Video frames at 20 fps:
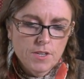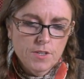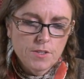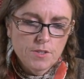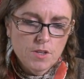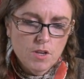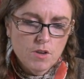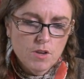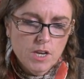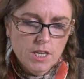
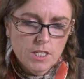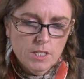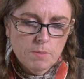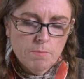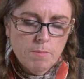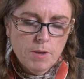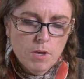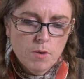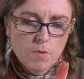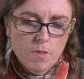So you're going to
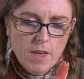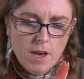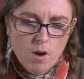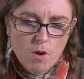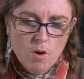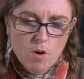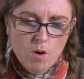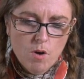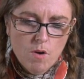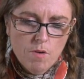peel that
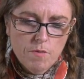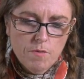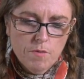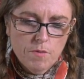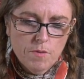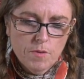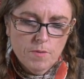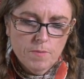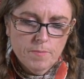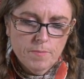
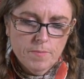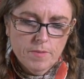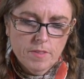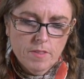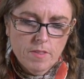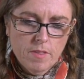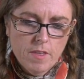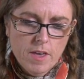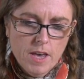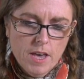off
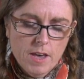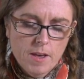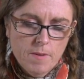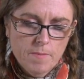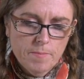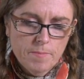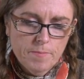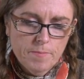there,